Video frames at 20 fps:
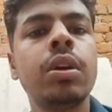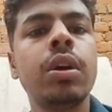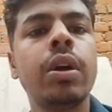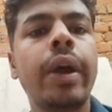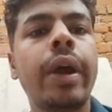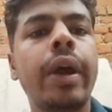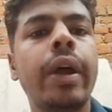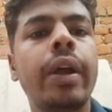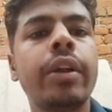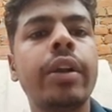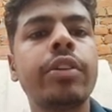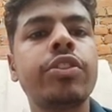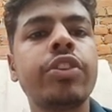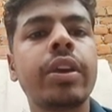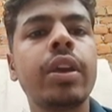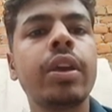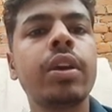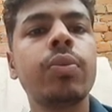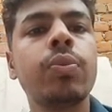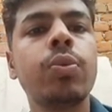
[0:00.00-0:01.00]
and
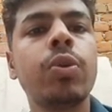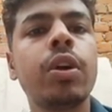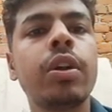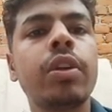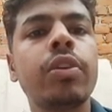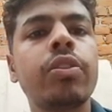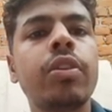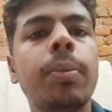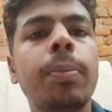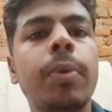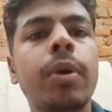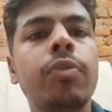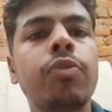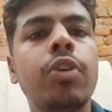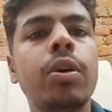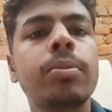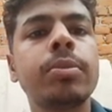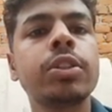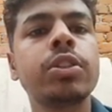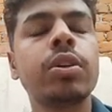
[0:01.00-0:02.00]
checking what is the
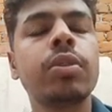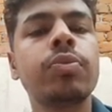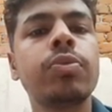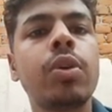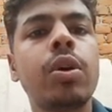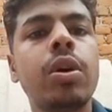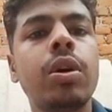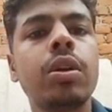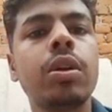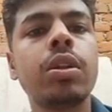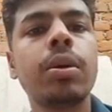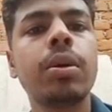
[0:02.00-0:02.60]
performance of all the